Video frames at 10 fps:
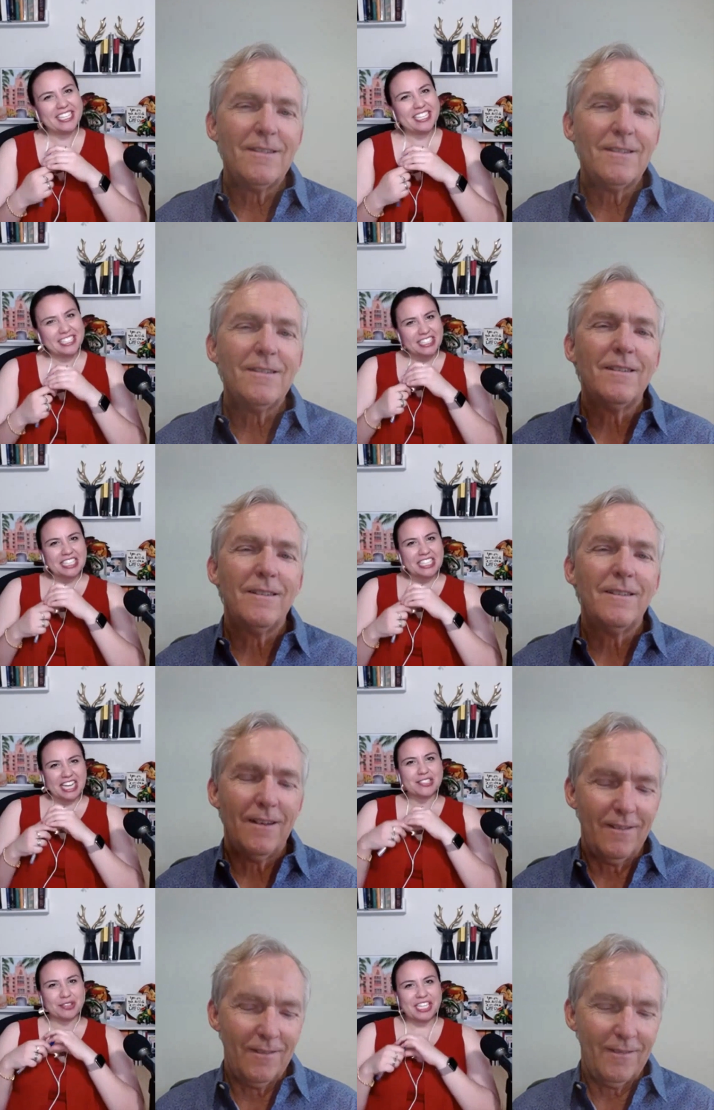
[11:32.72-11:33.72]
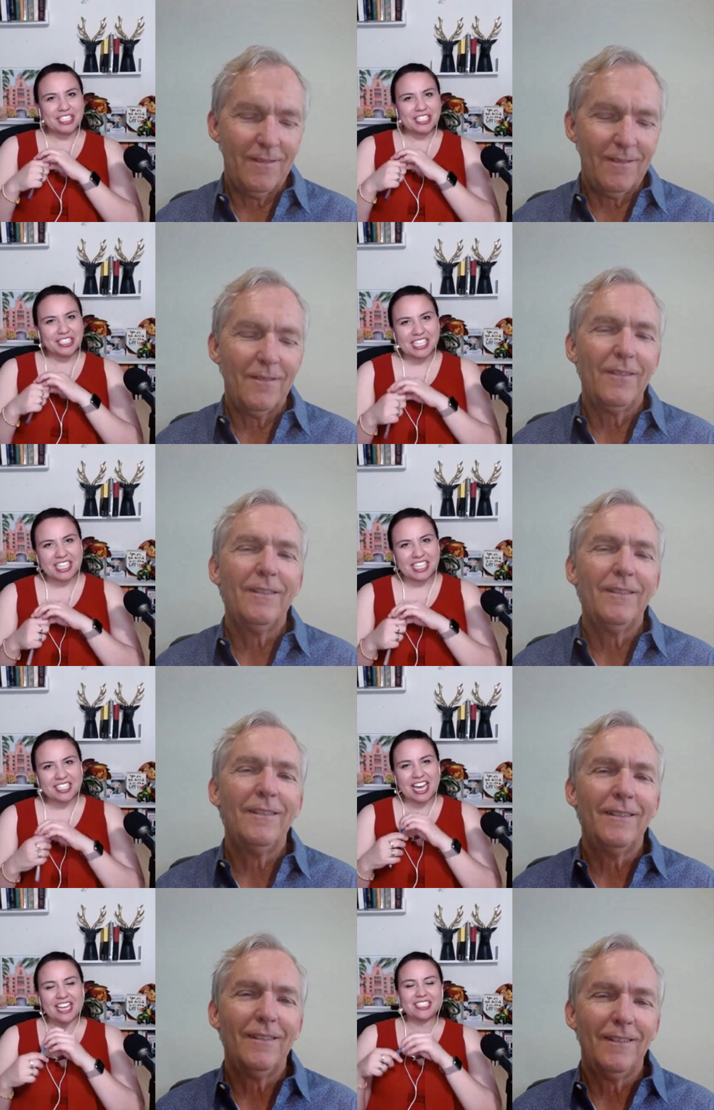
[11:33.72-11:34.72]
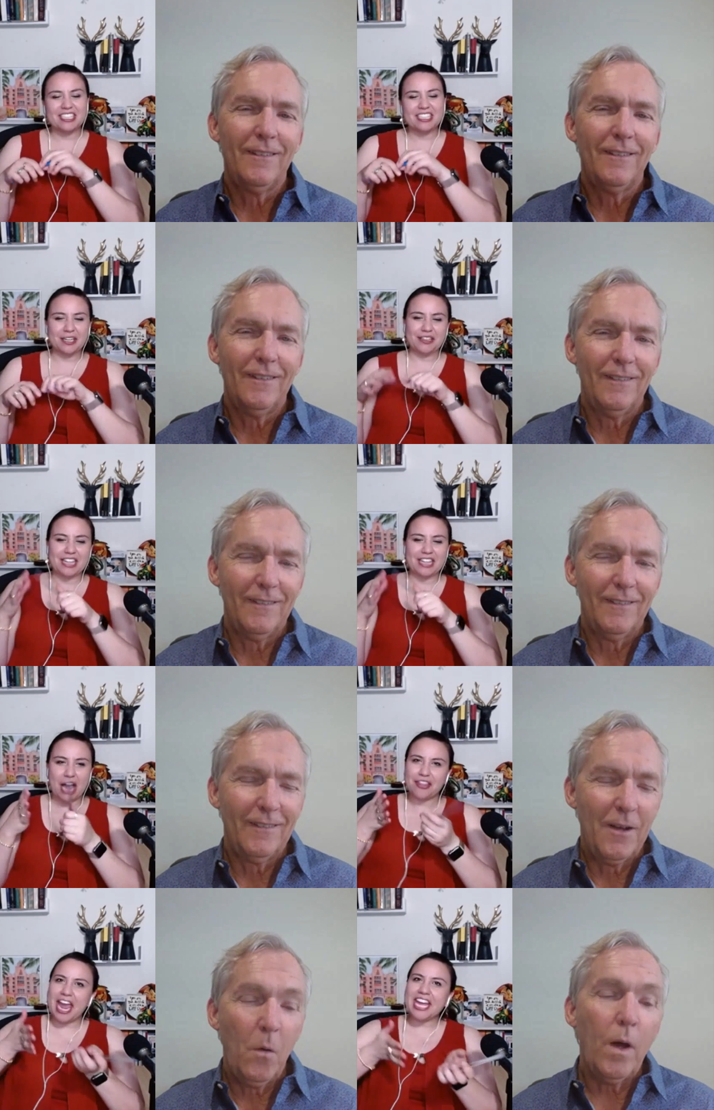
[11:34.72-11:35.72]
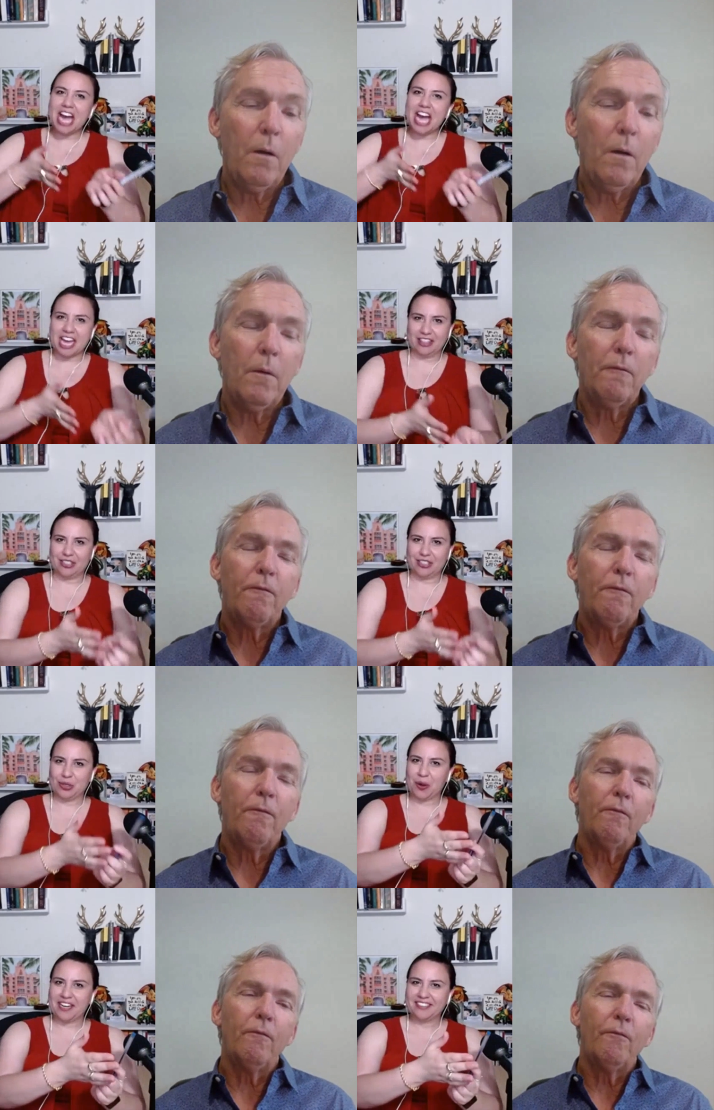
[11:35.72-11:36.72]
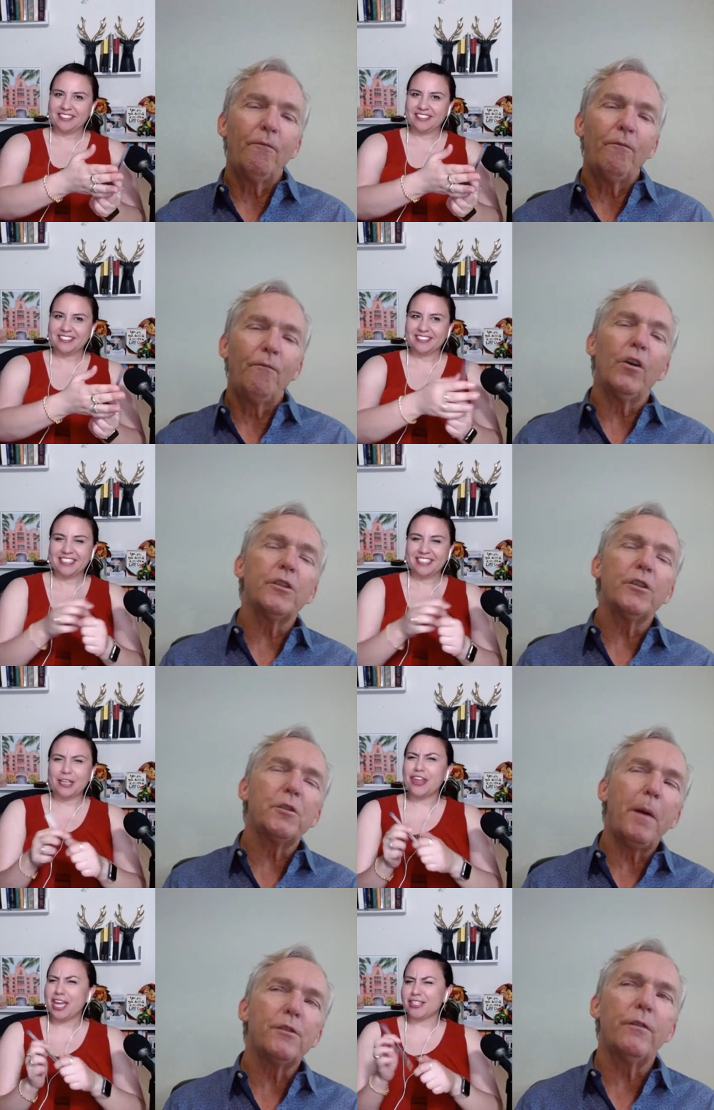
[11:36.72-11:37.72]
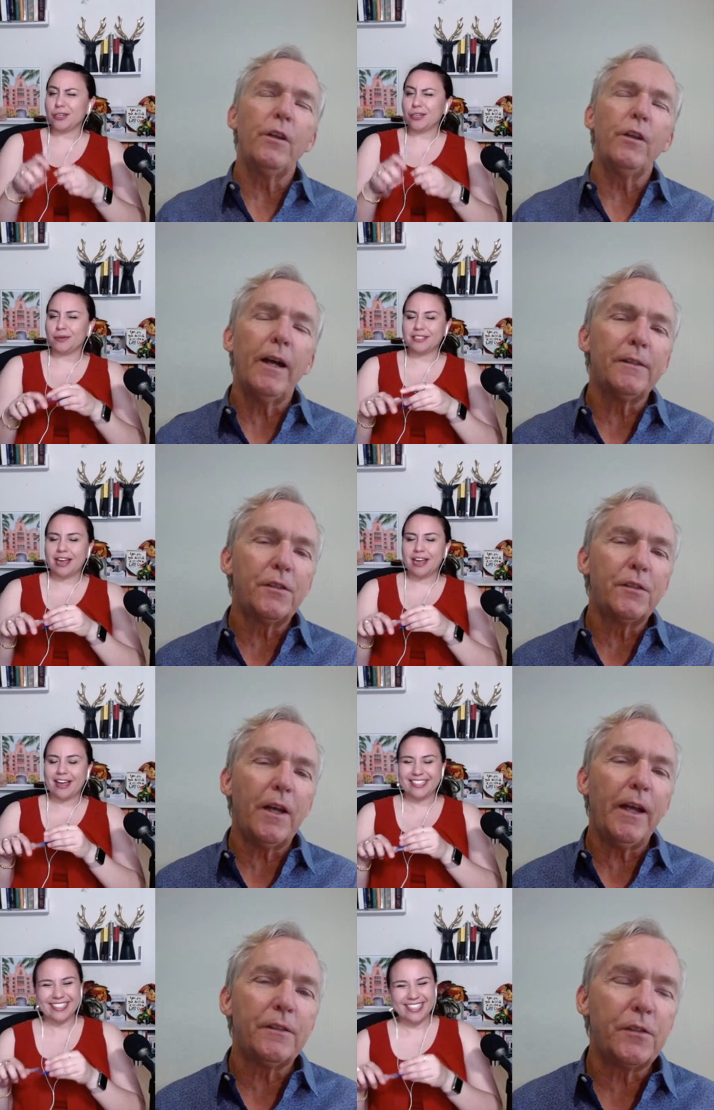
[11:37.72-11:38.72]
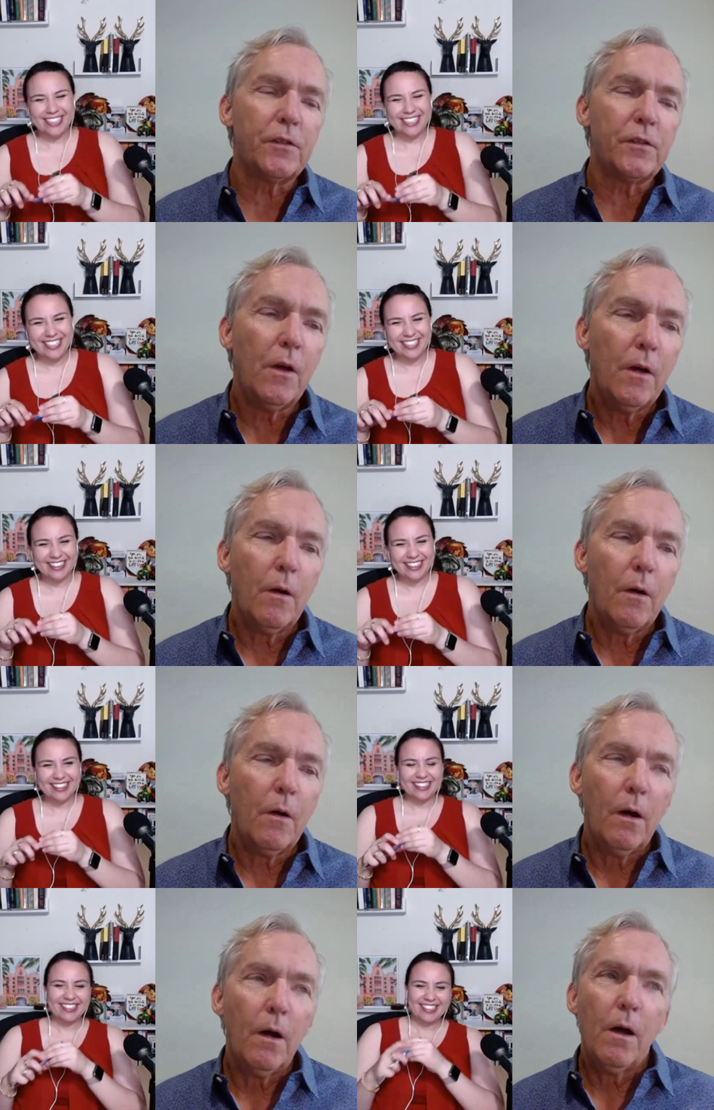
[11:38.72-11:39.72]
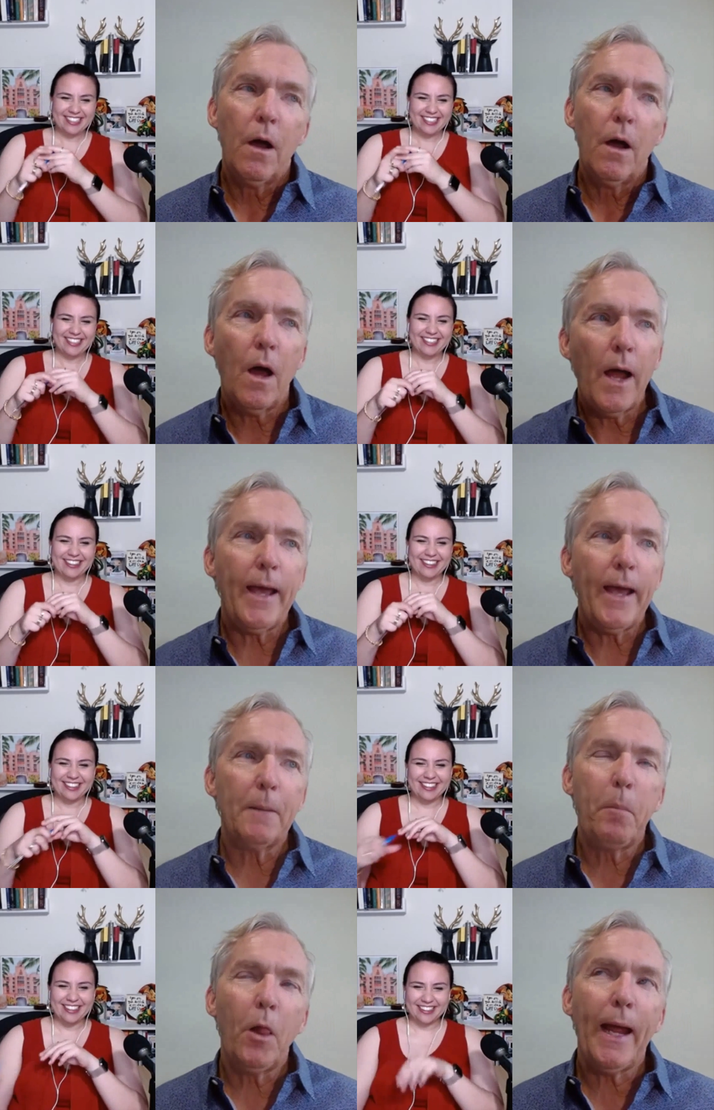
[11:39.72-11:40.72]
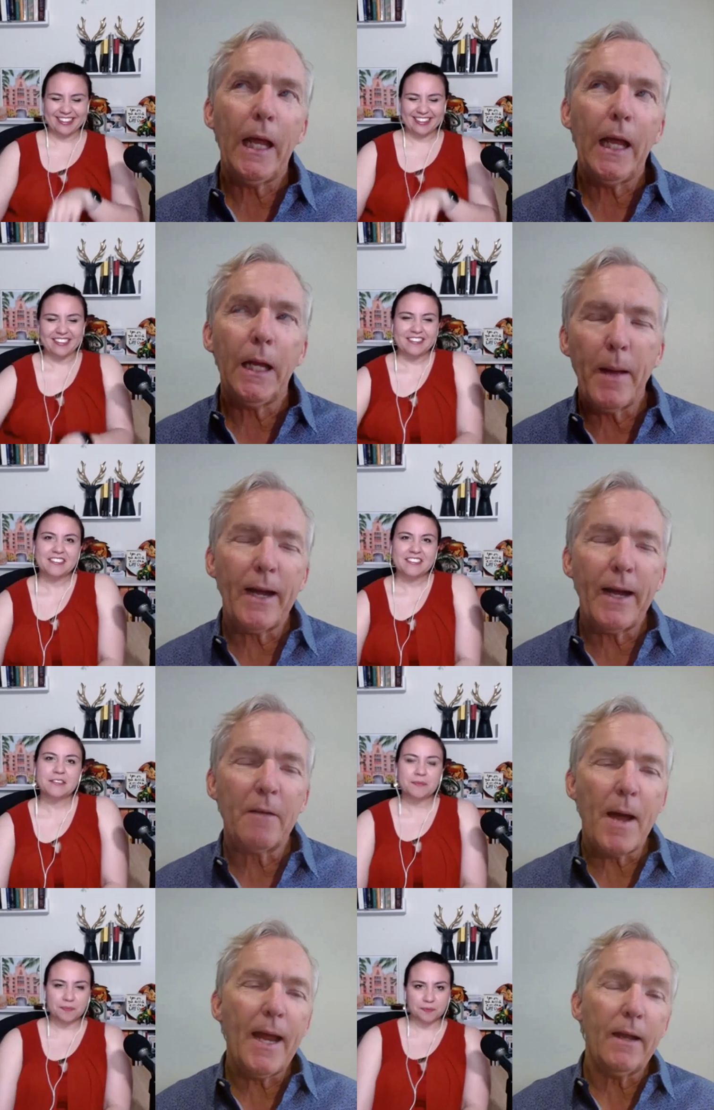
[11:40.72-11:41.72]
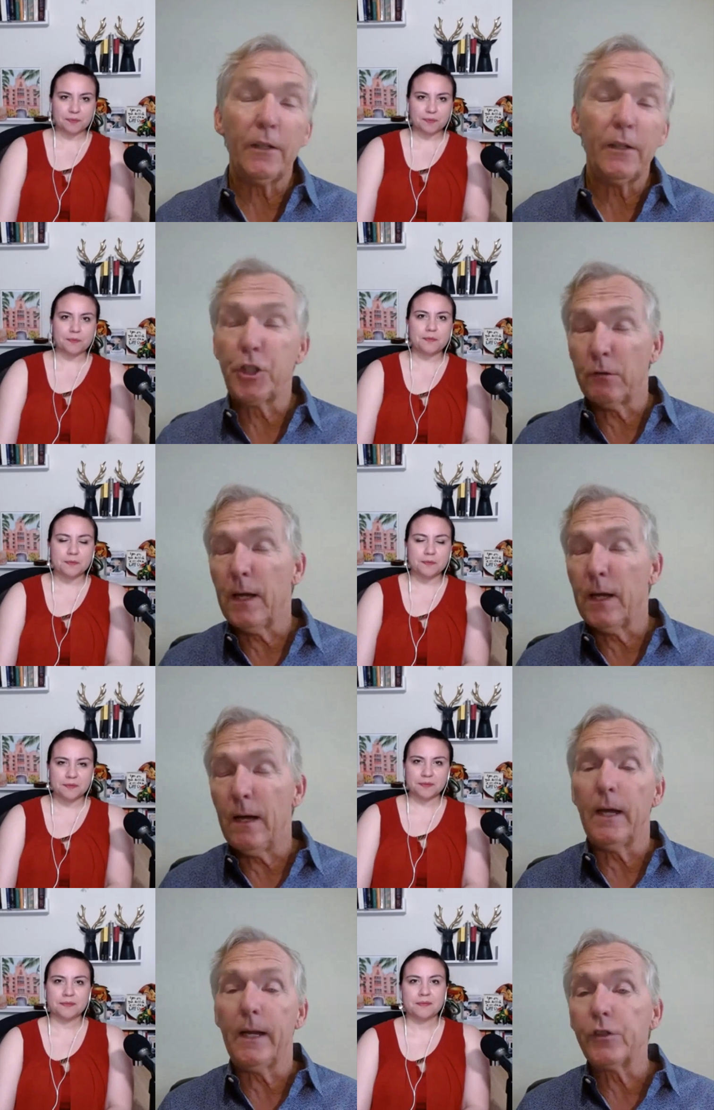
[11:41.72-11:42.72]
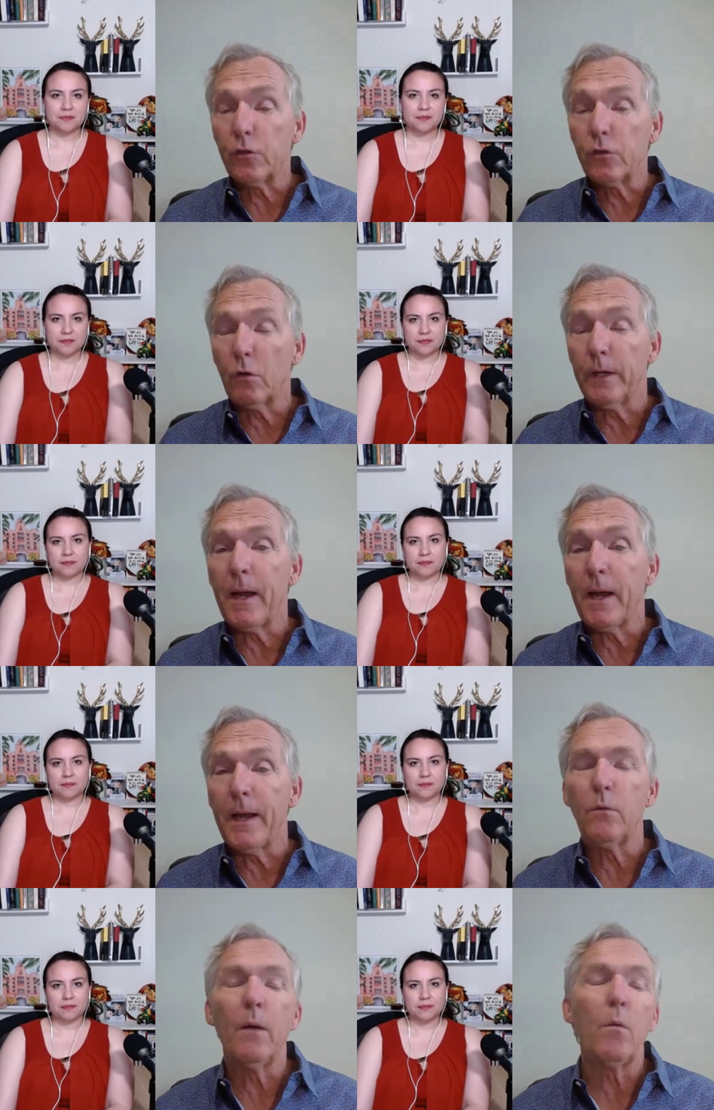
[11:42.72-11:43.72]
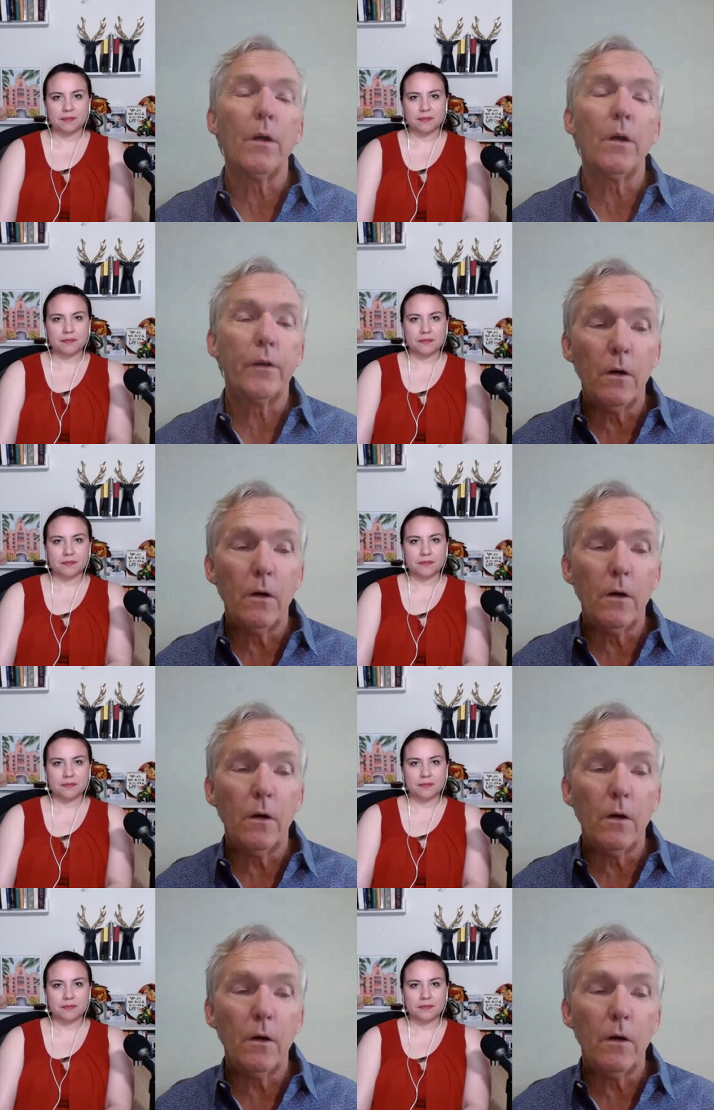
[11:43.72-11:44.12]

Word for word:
Speaker 1: it's it's really interesting to hear that you, how they well, guide the story first spouse of the United
Speaker 2: States, I had a plan in the back of my head, a general outline of a story in my head where I wanted to